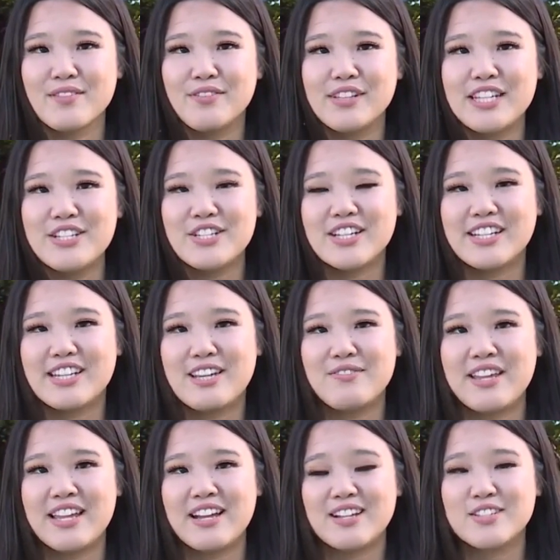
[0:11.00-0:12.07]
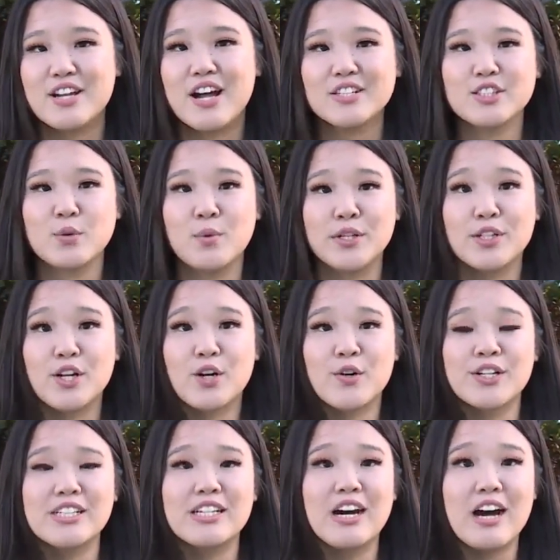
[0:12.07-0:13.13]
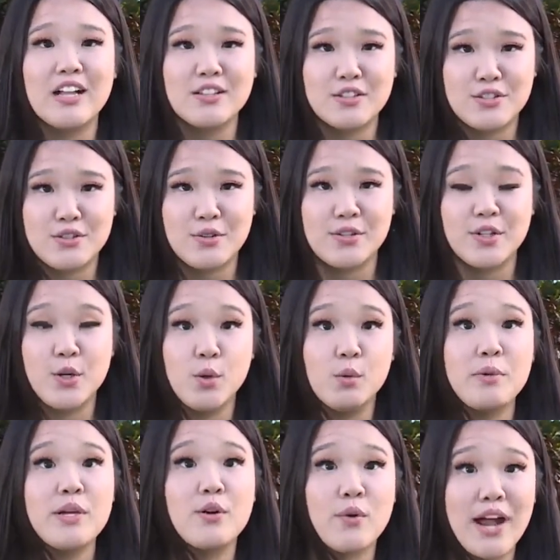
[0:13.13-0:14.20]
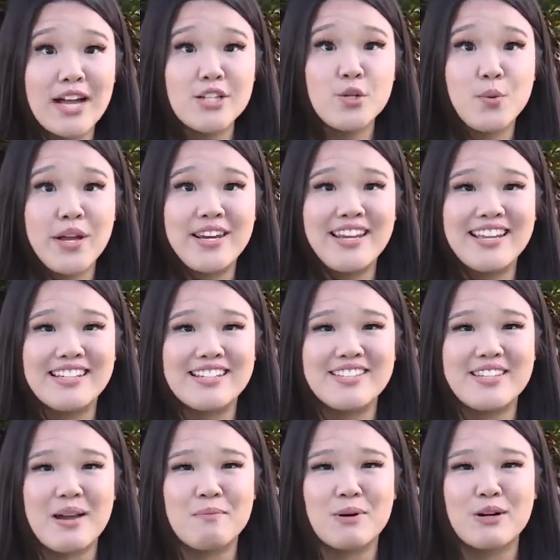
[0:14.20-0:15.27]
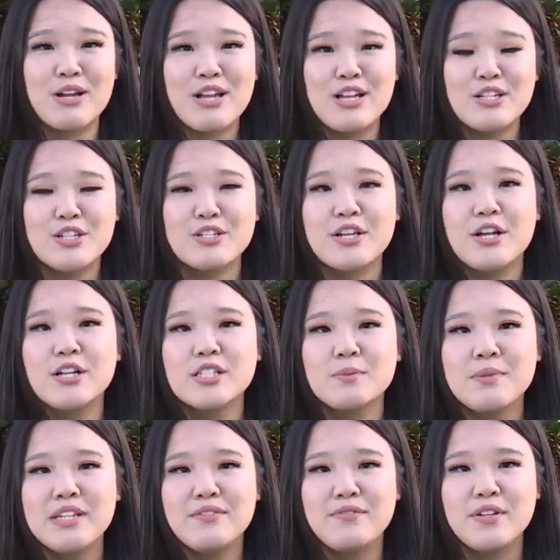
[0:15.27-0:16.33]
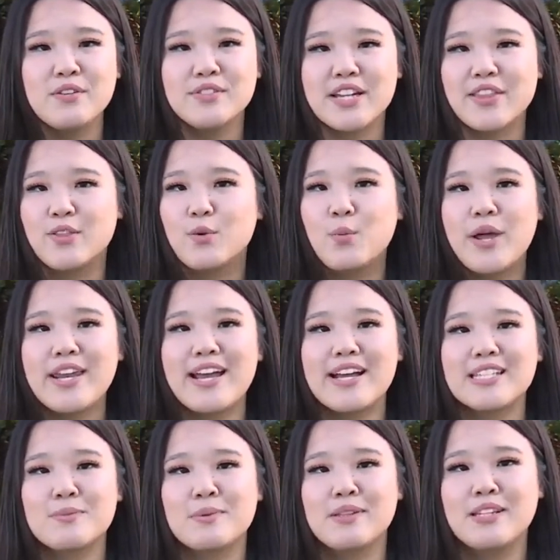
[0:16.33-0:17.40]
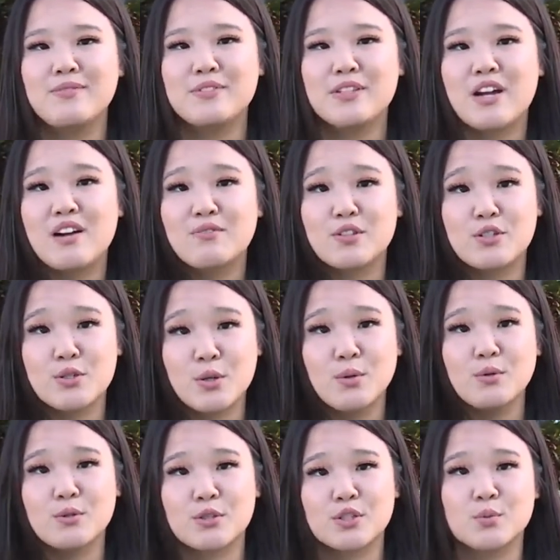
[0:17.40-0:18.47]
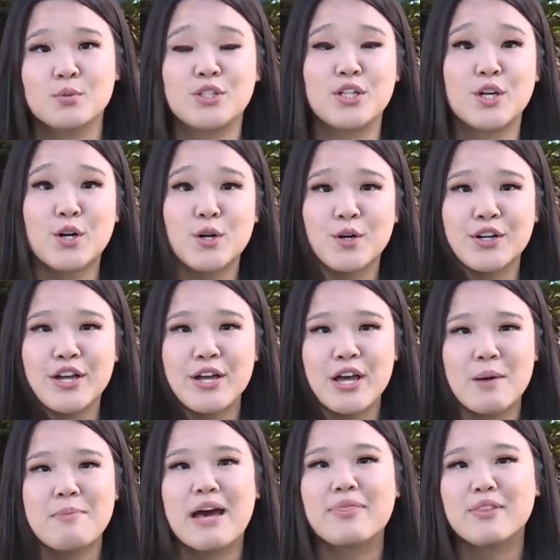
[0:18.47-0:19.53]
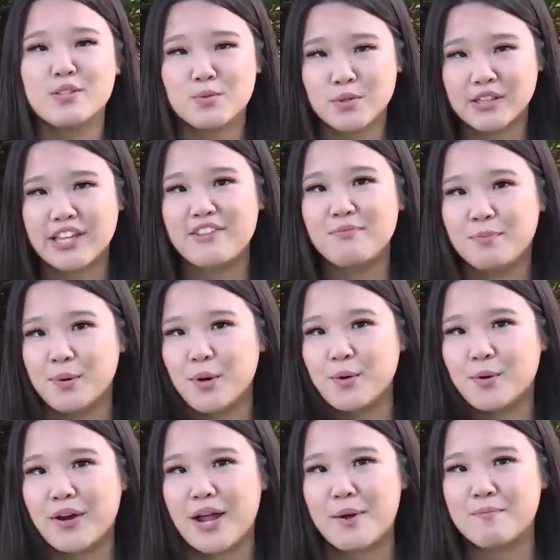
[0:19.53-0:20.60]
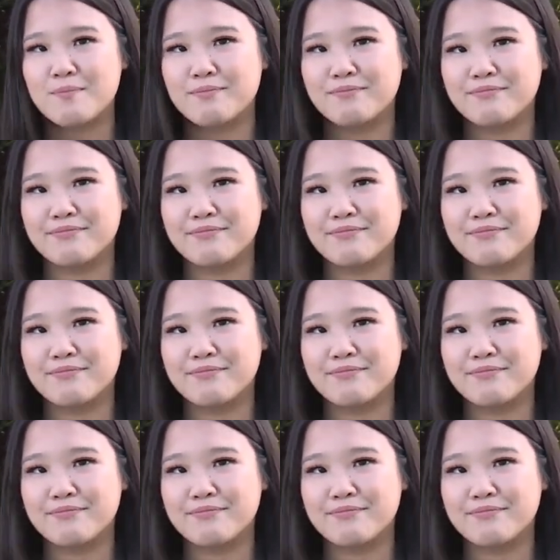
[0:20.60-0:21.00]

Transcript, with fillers: Felicia, good evening. I talked to one current college student who will be graduating in December. She tells me it feels like the weight has been lifted off her shoulders when she heard about this relief program